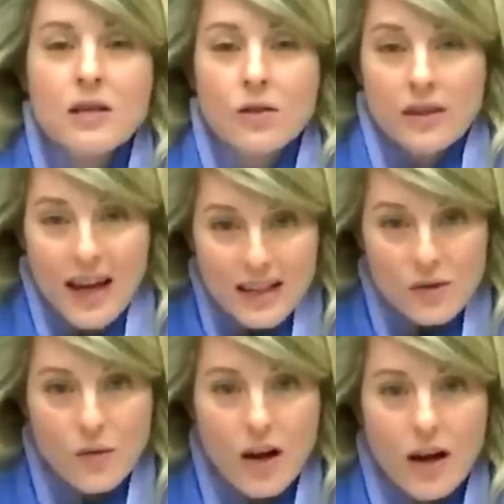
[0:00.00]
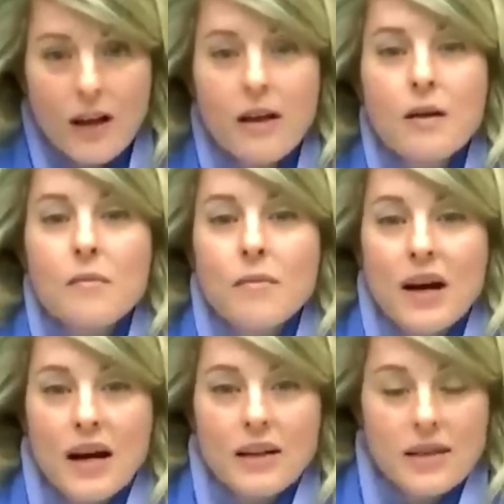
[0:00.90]
So that's why
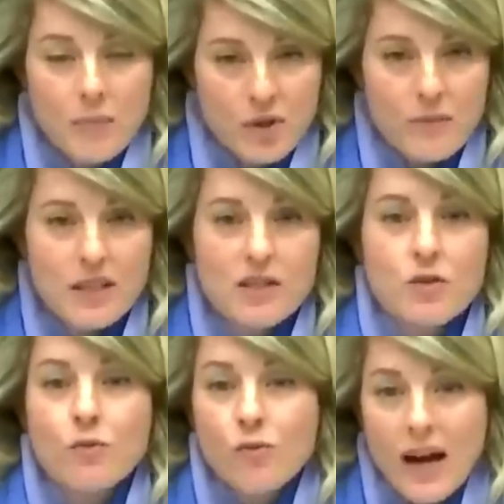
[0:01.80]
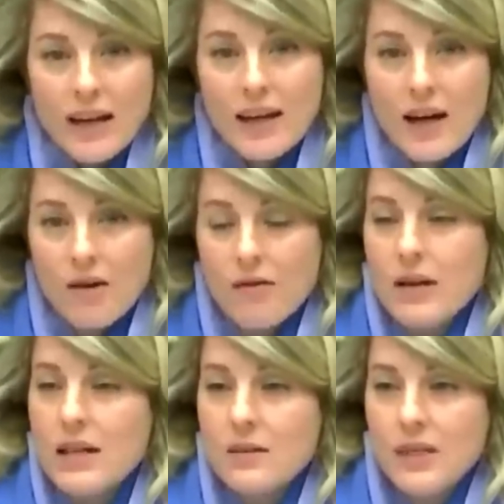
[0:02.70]
My deputy minister right now
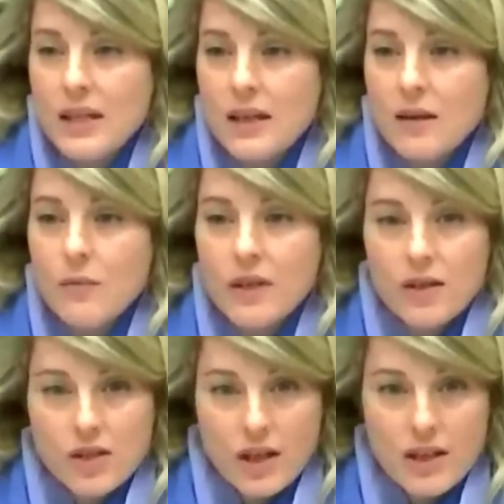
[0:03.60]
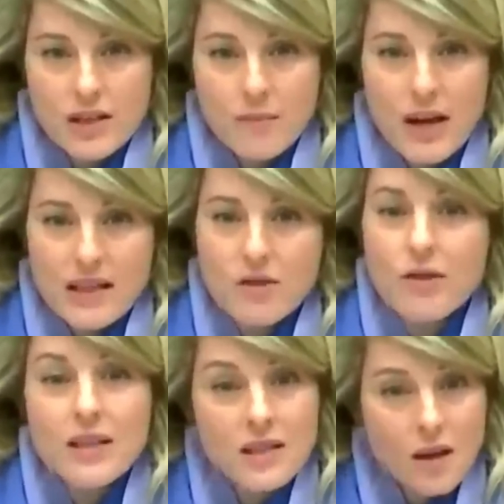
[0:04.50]
is meeting with the Chinese ambassador
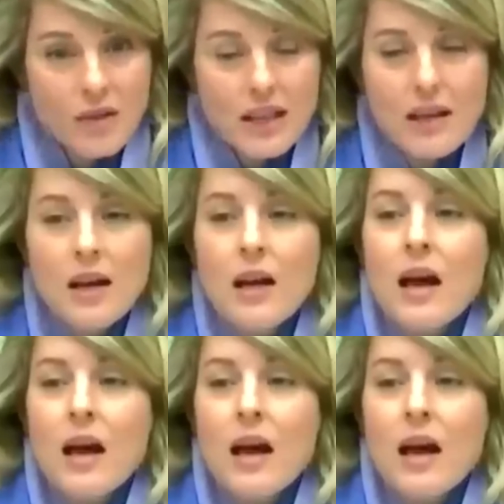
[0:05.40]
and summoning